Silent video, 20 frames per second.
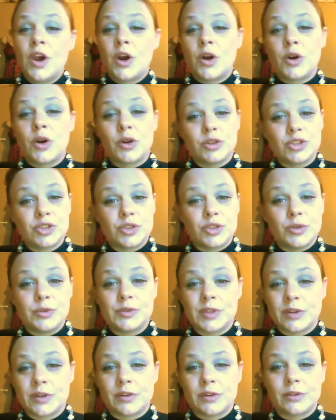her
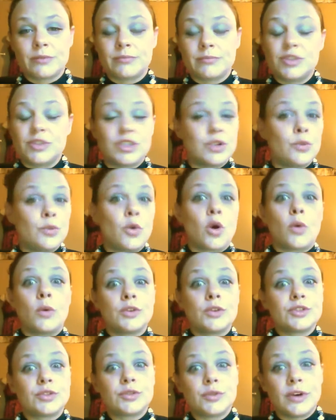shoes that she wore
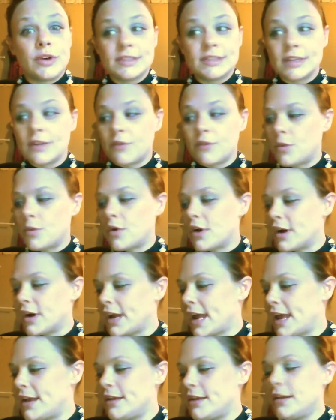once or twice and never wore
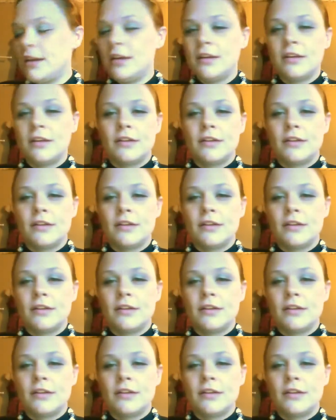again.